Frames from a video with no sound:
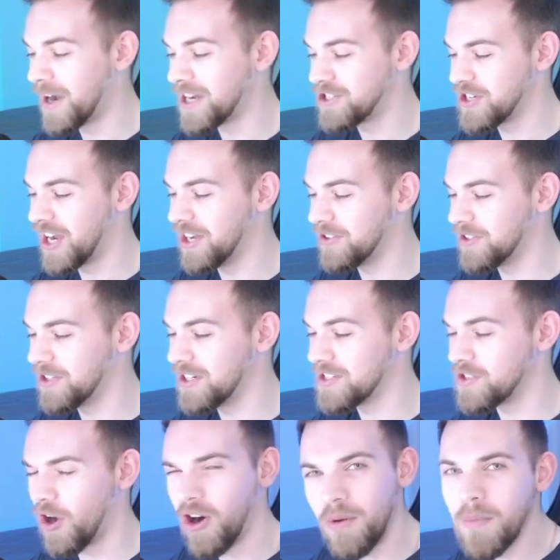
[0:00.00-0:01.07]
childhood
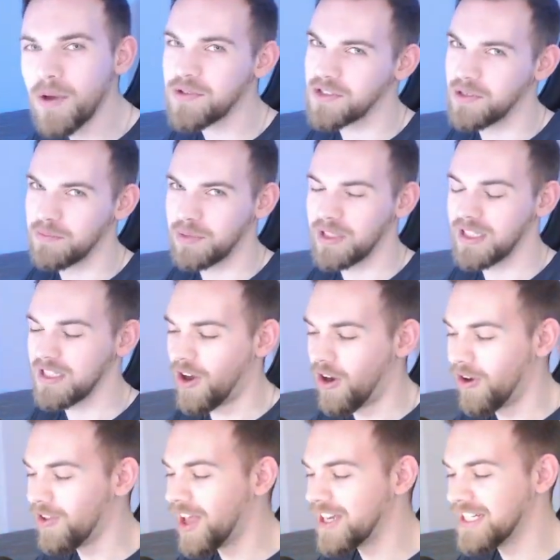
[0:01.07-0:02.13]
is almost complete.
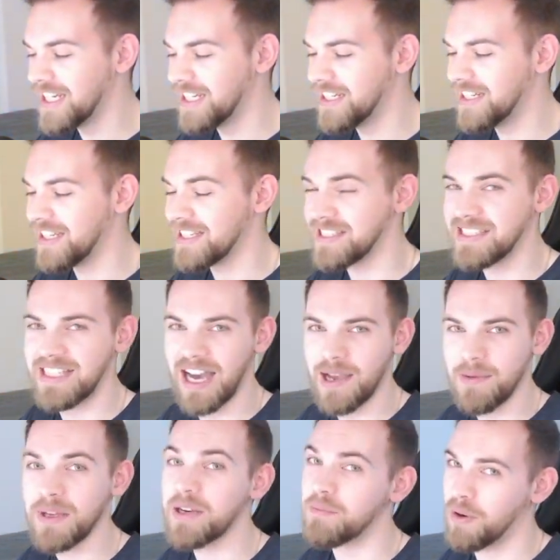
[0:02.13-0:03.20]
All I need is
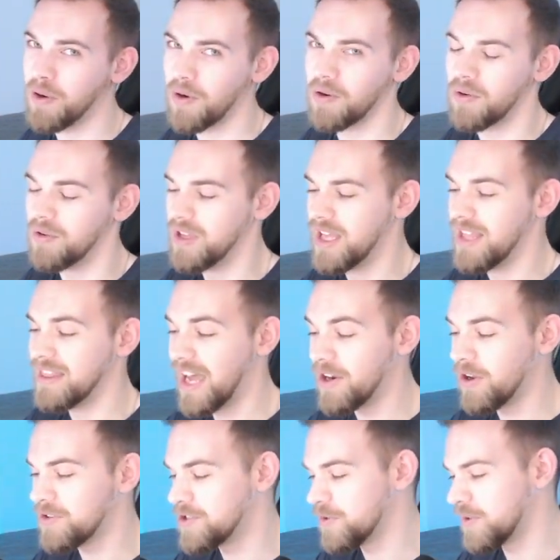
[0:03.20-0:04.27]
Diamond and Pearl. That also